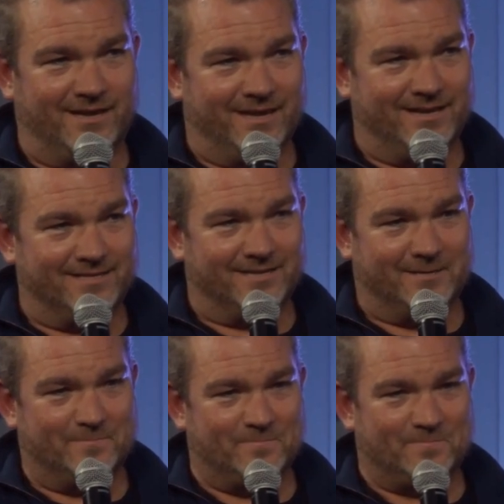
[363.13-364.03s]

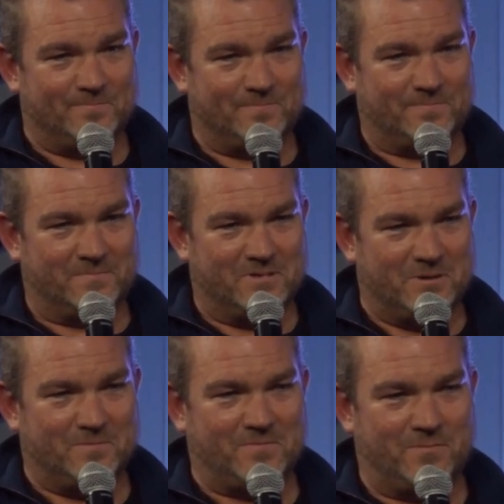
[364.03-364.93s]
and you
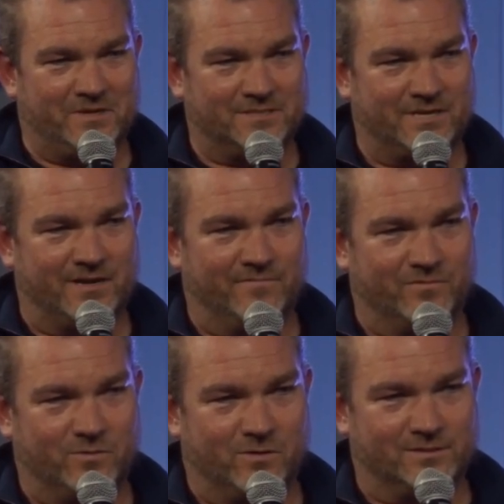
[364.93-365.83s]
know, I'm excited
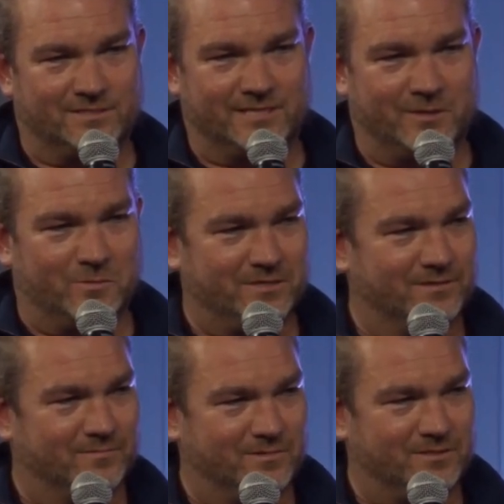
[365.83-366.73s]
for you all to see what
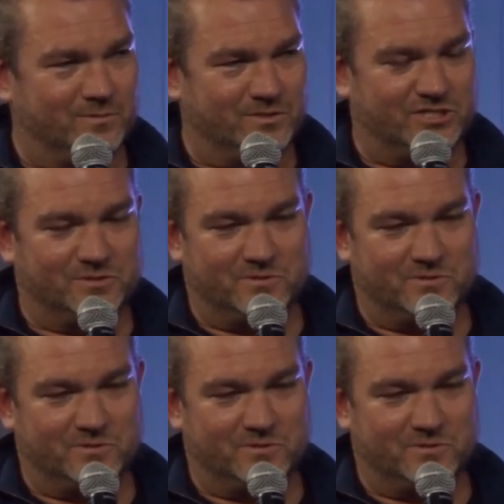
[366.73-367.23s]
she's been